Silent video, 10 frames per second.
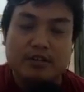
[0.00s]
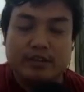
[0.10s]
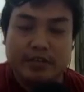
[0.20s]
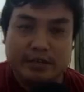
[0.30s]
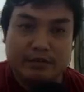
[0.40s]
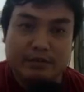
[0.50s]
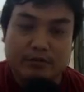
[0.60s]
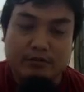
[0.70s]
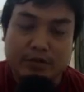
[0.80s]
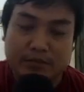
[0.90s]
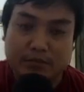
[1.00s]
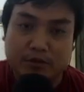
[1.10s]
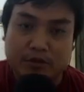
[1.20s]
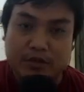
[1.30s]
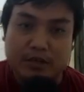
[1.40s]
You input
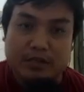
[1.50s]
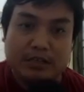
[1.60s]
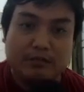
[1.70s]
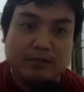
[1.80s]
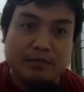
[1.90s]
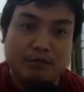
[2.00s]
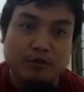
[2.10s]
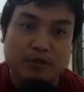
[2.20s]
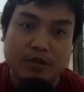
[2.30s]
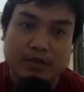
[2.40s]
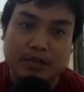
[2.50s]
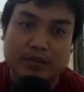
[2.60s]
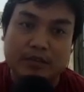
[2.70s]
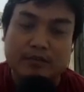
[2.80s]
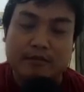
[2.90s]
the random input,
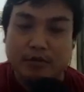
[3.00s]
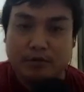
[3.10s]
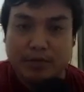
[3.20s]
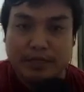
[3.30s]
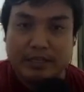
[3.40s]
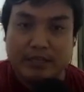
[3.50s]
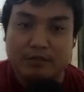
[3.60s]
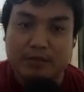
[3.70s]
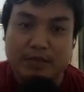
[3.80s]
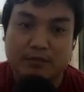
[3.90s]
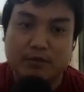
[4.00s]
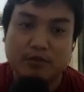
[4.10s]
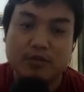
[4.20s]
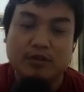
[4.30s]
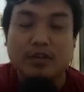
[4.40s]
and from this random input,